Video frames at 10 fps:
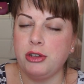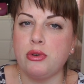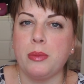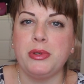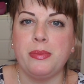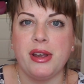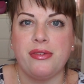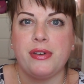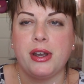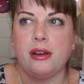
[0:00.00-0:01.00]
dropped my
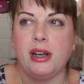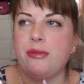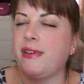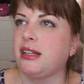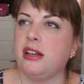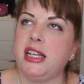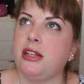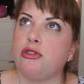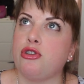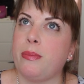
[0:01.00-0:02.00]
phone. In fact, I
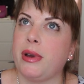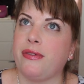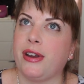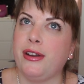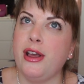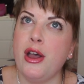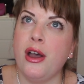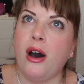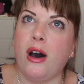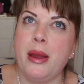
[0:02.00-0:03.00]
didn't drop my phone.
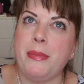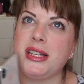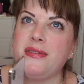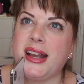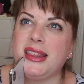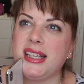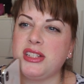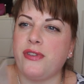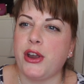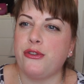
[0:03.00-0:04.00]
I must have had
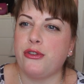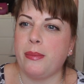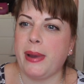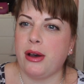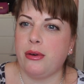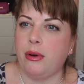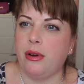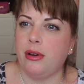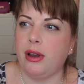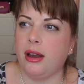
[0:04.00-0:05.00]
this phone for about
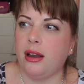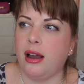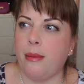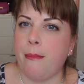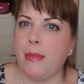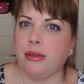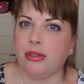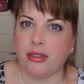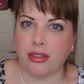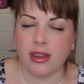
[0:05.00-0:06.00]
a
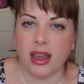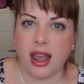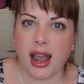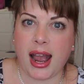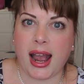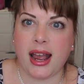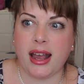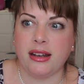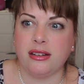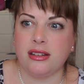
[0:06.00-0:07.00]
month
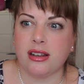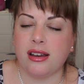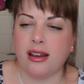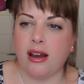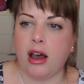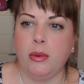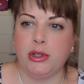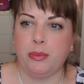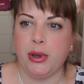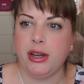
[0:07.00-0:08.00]
and I
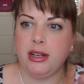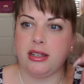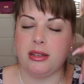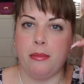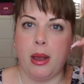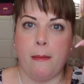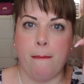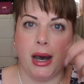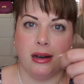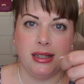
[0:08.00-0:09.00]
was putting some
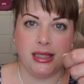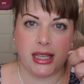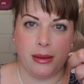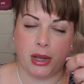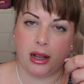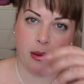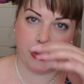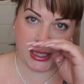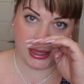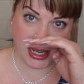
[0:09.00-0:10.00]
mugs in my
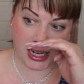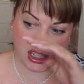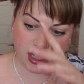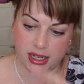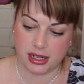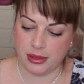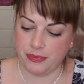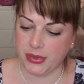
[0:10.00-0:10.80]
cupboard in the kitchen,